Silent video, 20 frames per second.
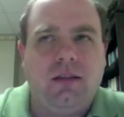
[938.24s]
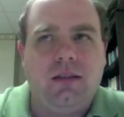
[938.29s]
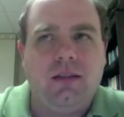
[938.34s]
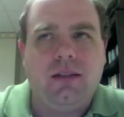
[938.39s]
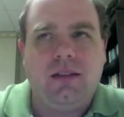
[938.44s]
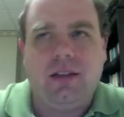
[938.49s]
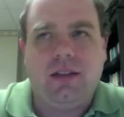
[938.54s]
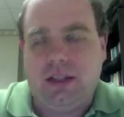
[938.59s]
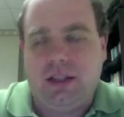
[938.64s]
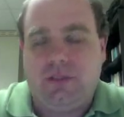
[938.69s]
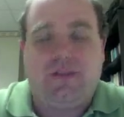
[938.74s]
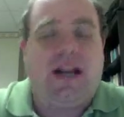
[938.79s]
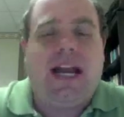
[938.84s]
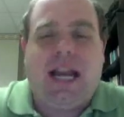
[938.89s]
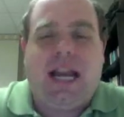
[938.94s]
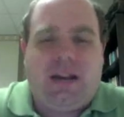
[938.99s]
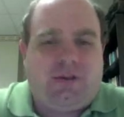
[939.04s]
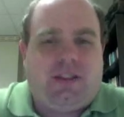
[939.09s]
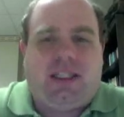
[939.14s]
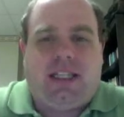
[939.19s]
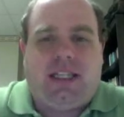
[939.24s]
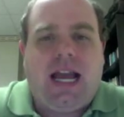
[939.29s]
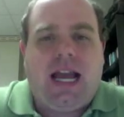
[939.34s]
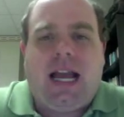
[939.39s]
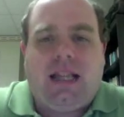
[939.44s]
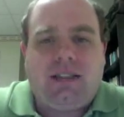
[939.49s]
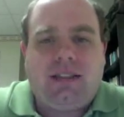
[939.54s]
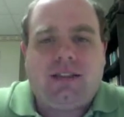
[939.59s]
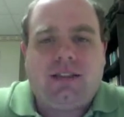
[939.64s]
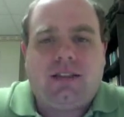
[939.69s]
If I have to
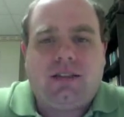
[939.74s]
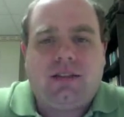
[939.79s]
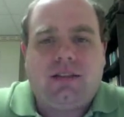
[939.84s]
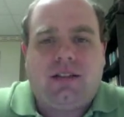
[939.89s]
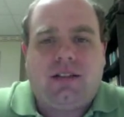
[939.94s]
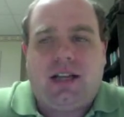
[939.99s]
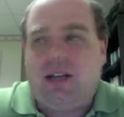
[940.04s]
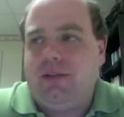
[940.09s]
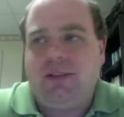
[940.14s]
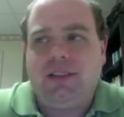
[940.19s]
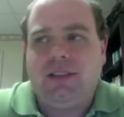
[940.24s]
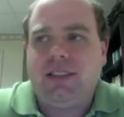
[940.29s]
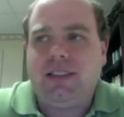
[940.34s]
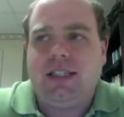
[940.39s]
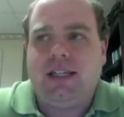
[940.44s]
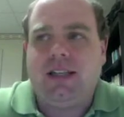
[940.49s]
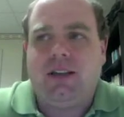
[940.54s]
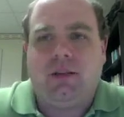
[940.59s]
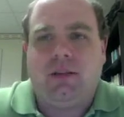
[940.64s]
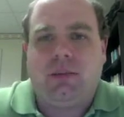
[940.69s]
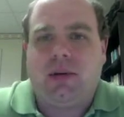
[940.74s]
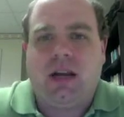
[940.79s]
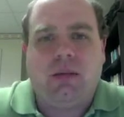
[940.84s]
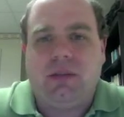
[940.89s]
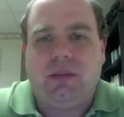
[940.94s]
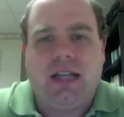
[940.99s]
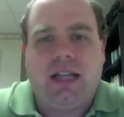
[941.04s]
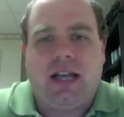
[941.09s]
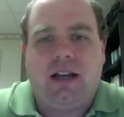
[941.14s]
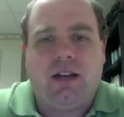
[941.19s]
guess, I would say they're probably
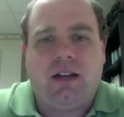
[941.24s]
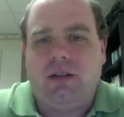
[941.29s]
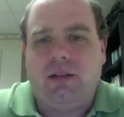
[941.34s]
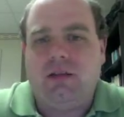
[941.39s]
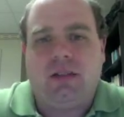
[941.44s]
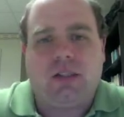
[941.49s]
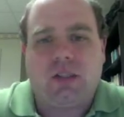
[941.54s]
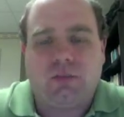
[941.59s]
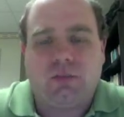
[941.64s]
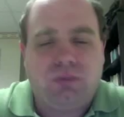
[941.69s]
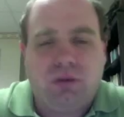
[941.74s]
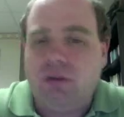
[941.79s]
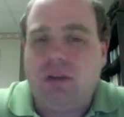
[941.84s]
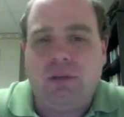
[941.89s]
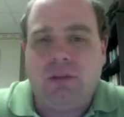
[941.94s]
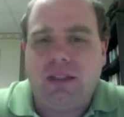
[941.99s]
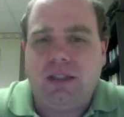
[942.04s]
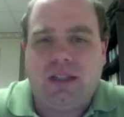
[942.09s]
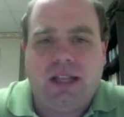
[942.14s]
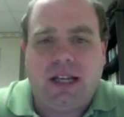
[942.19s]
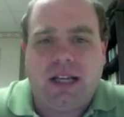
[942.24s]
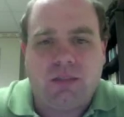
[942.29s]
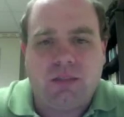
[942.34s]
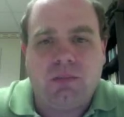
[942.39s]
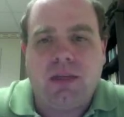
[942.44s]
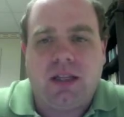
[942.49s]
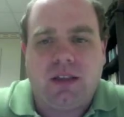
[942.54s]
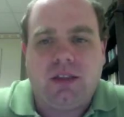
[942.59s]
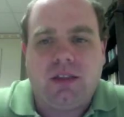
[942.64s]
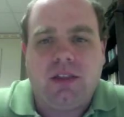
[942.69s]
not going to explode and be the next
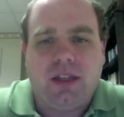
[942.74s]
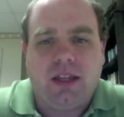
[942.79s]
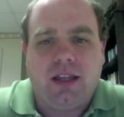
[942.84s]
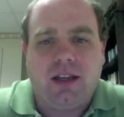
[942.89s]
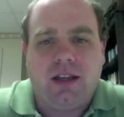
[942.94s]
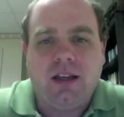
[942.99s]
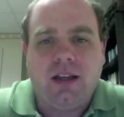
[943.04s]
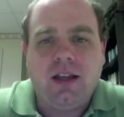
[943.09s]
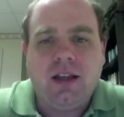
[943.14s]
big thing.